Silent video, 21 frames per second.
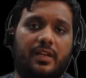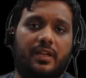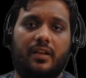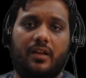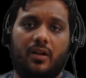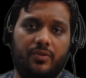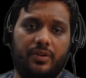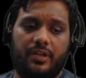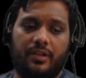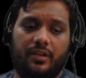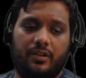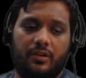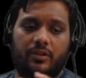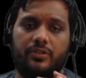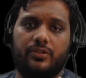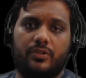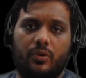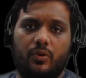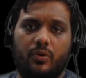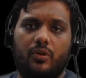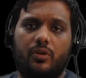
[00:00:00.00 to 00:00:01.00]
accountant across
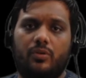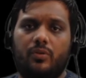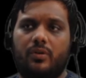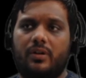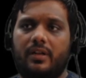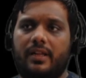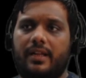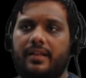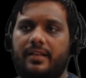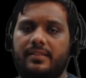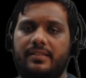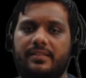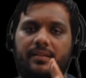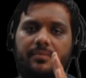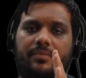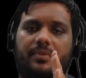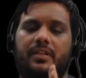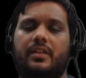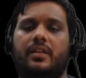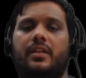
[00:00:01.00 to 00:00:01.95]
the whole NOCLAR concept,